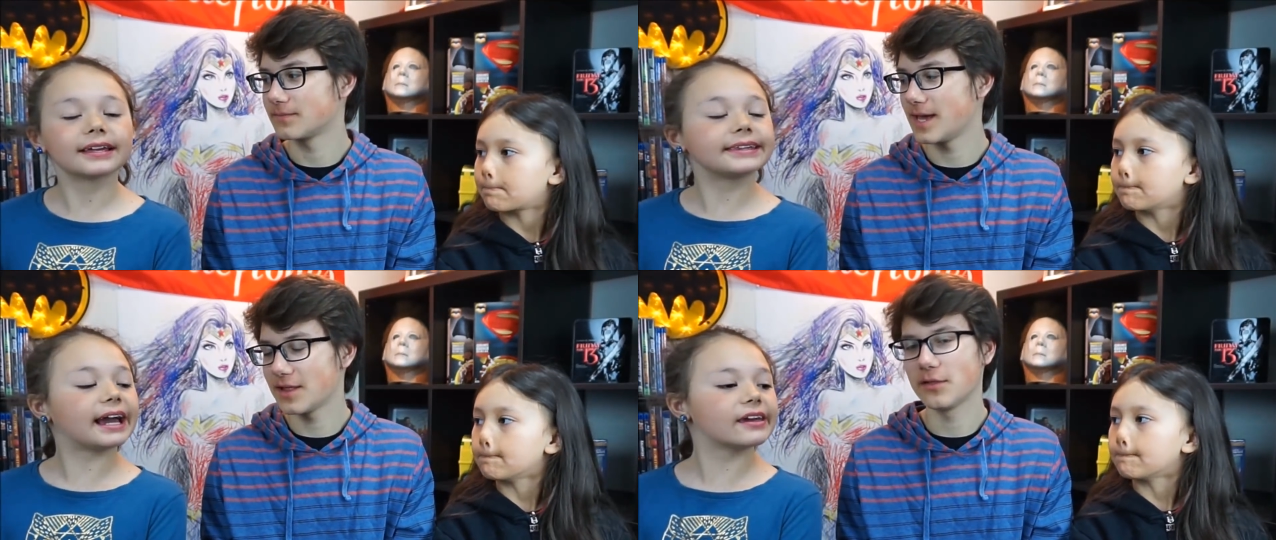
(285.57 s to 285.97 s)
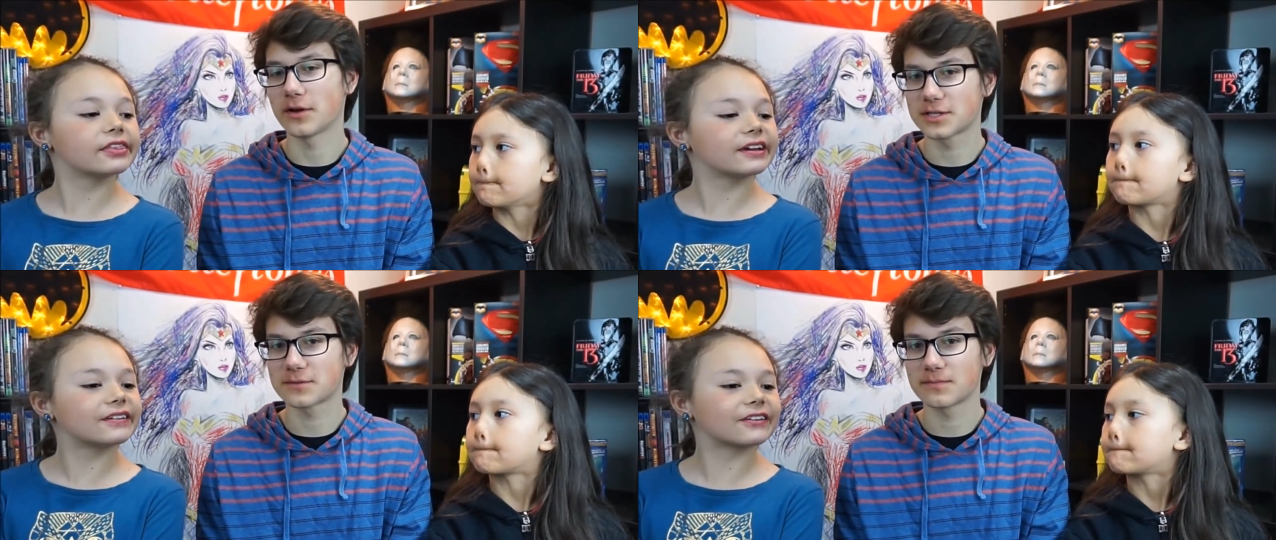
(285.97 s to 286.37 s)
Speaker 1: It yeah,
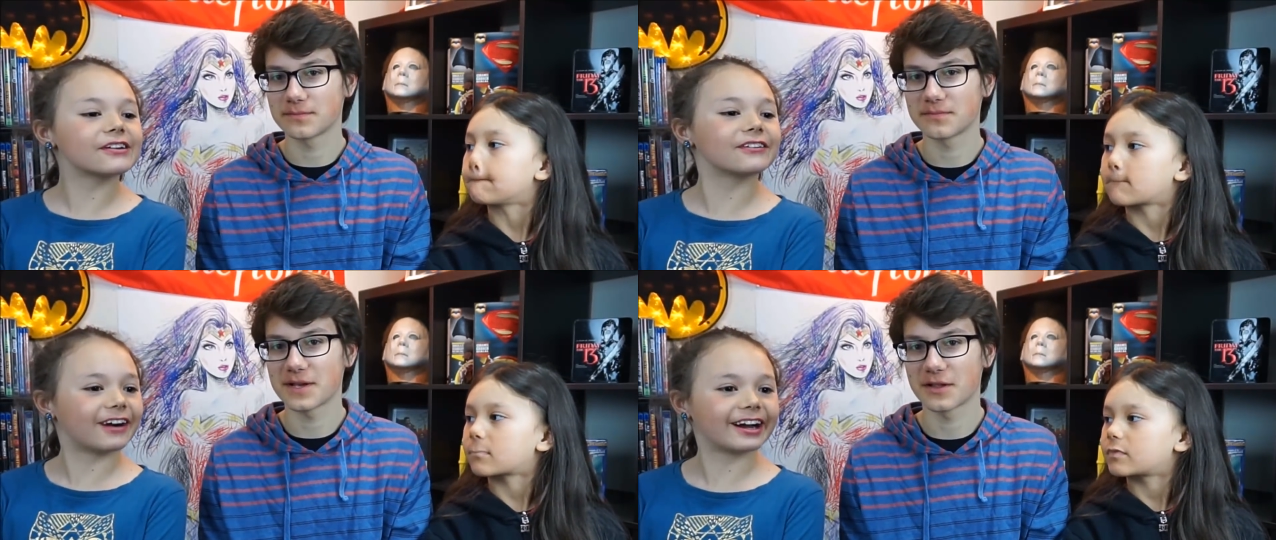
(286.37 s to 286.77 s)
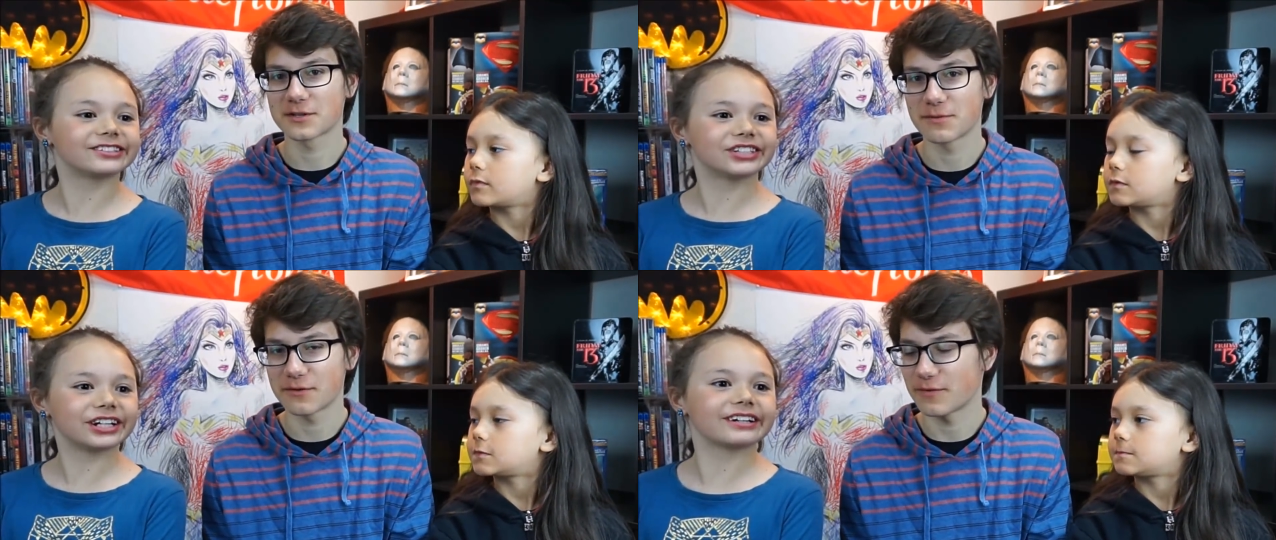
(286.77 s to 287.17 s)
looks. I think we're gonna
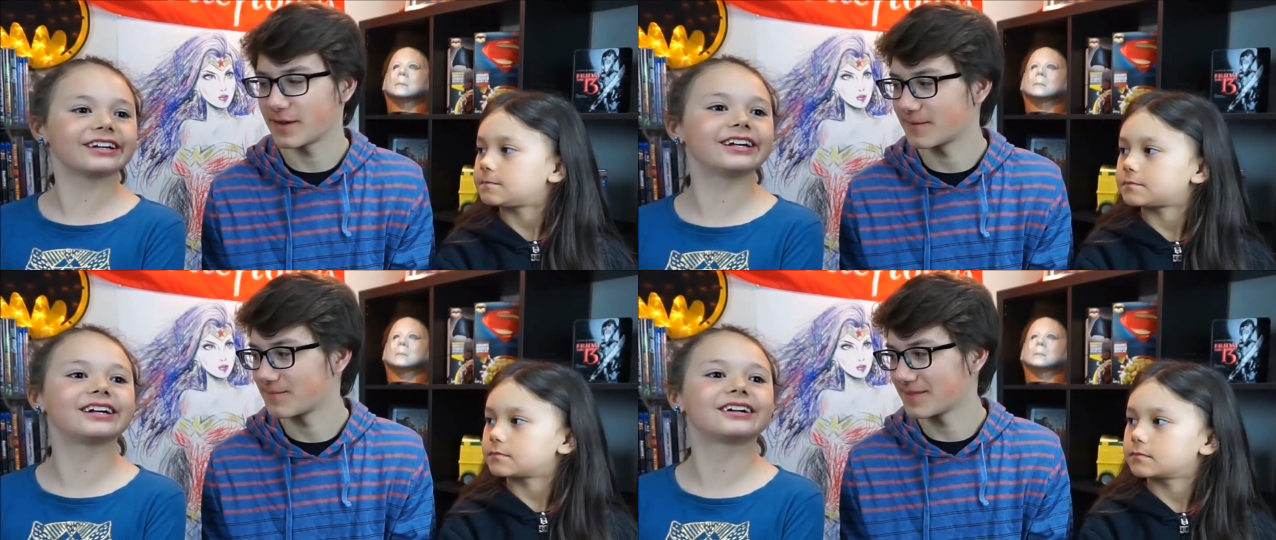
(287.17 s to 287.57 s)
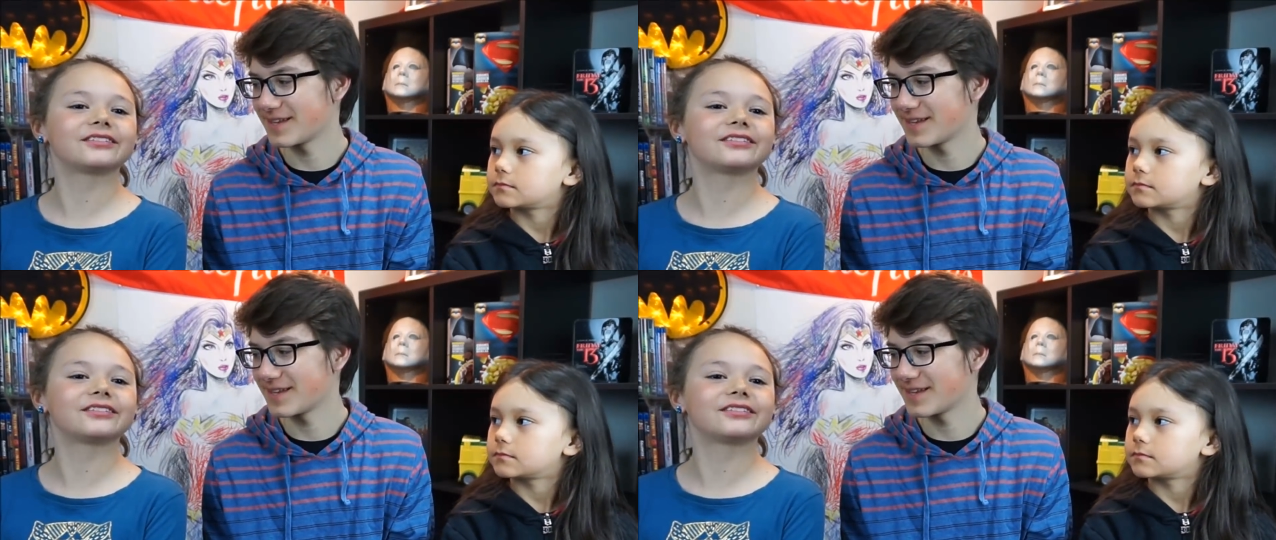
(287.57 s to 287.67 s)
watch it. it.